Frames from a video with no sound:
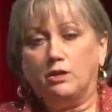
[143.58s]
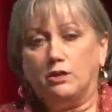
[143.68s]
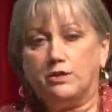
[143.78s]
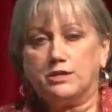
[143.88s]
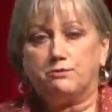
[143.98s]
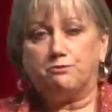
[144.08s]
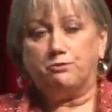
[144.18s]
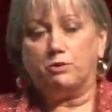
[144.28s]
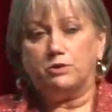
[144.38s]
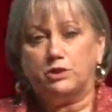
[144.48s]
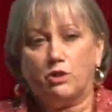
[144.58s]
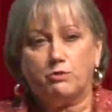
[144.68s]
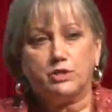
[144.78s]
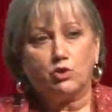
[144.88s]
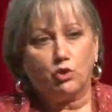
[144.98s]
This You know,
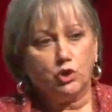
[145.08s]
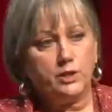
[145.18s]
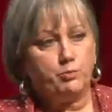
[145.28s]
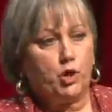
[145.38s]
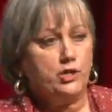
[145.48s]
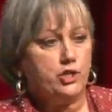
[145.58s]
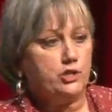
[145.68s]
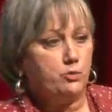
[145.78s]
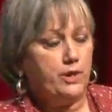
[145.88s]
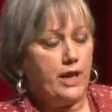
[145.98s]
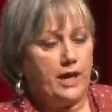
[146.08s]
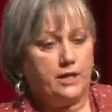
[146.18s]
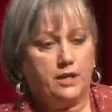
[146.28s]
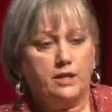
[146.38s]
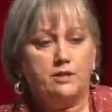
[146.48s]
these early projects we
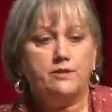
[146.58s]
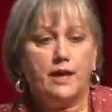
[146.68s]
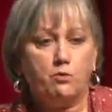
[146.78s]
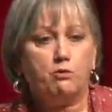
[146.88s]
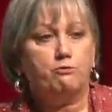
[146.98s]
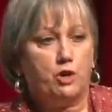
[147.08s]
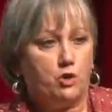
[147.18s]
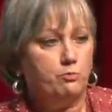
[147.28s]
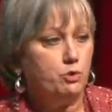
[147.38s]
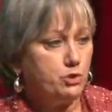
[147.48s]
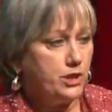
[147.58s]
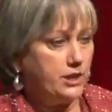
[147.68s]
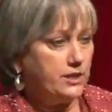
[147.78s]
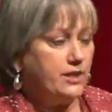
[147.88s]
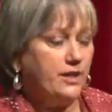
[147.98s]
had, they were very
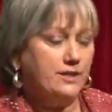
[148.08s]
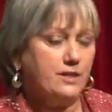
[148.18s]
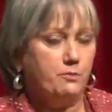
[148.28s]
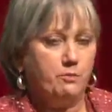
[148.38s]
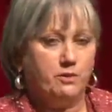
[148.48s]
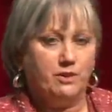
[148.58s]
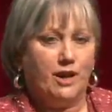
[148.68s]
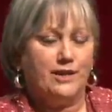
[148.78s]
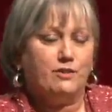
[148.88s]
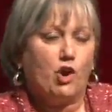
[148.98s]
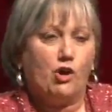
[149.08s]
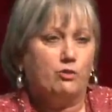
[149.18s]
boutique, and as I, I call